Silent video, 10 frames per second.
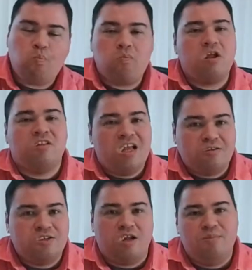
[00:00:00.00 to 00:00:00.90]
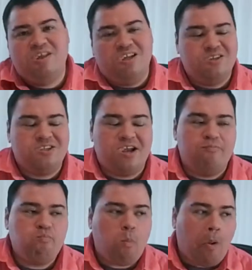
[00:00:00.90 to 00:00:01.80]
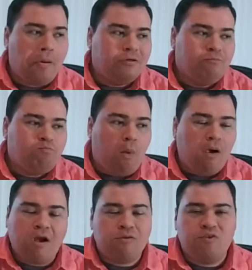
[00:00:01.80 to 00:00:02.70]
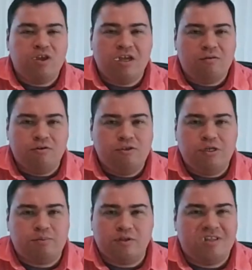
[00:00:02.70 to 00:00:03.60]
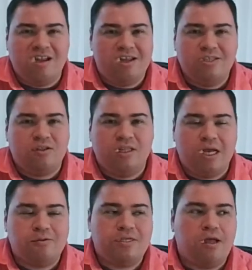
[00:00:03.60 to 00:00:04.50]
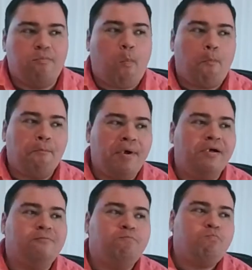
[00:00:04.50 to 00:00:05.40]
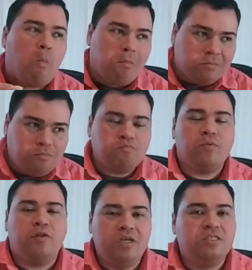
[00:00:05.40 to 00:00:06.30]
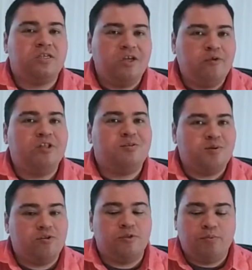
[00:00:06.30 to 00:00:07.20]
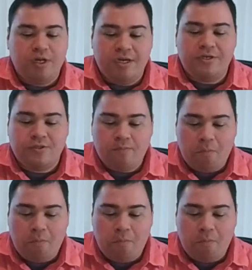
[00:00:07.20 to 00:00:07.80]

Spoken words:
Not the outside, I mean the inside. I don't think cruise ships look that nice on the outside. But on the inside, Queen Elizabeth looks pretty nice.